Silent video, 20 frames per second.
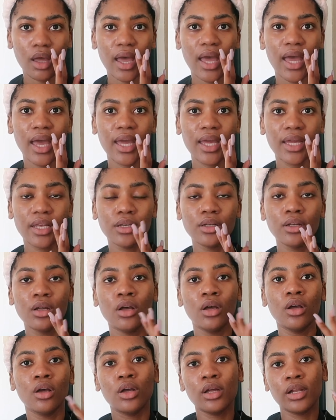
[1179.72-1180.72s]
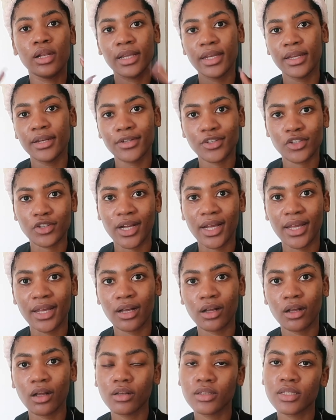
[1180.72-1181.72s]
and let it dry
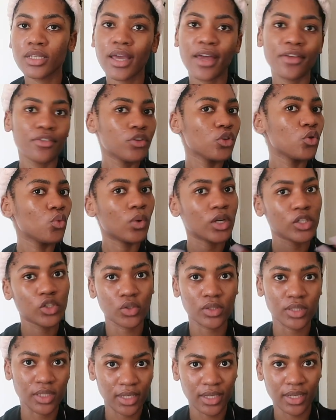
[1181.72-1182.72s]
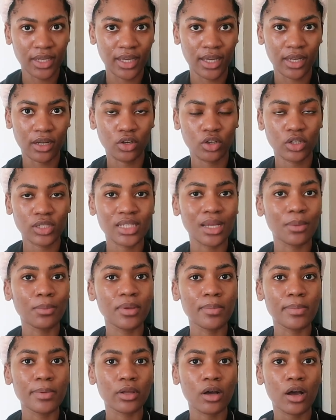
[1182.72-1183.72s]
out, and then you wash your skin again. Because some
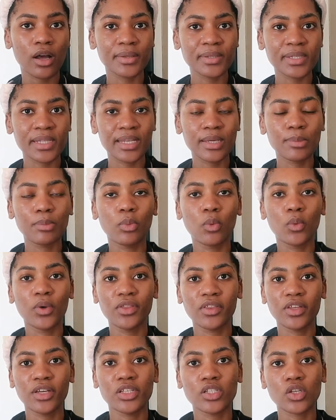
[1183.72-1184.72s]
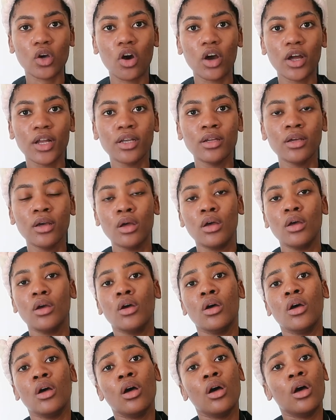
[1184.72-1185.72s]
people can't sleep with it on
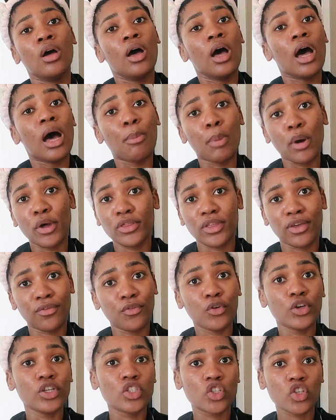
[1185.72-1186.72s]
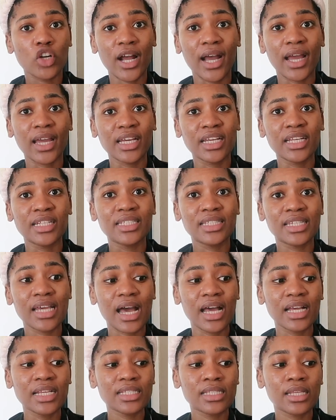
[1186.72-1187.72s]
upon their first try. It
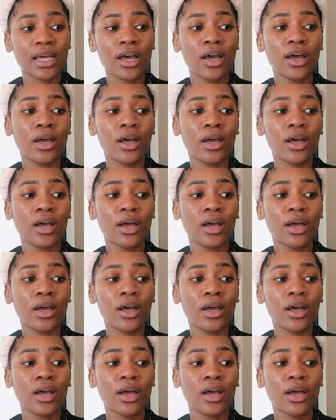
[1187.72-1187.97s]
does